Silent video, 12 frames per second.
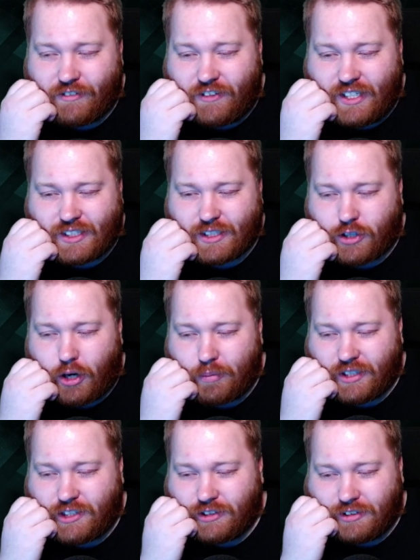he is a
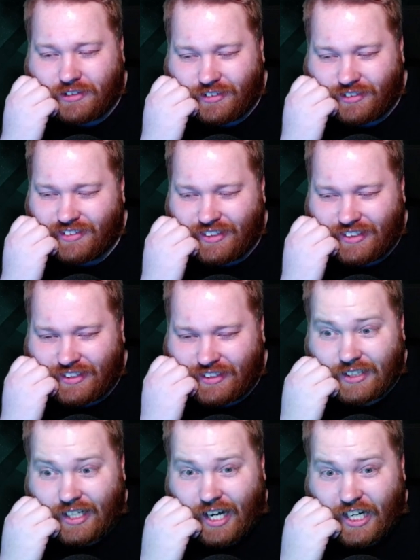copy too?
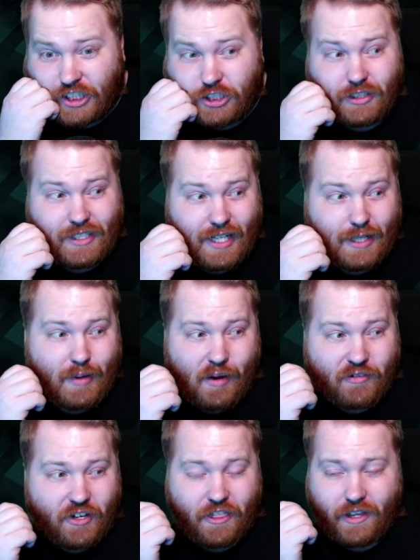I should tell him
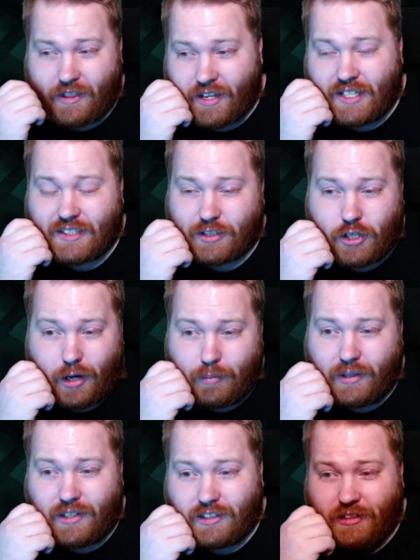everything and then it's a
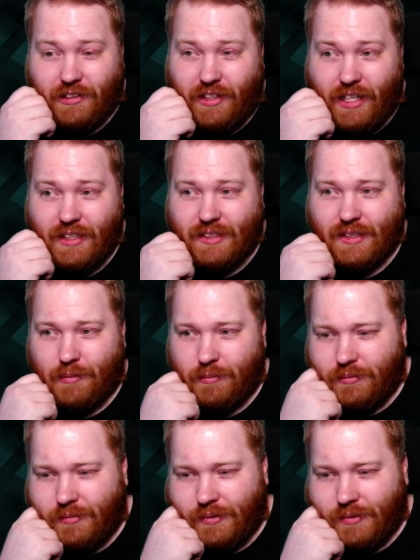copy and kills him.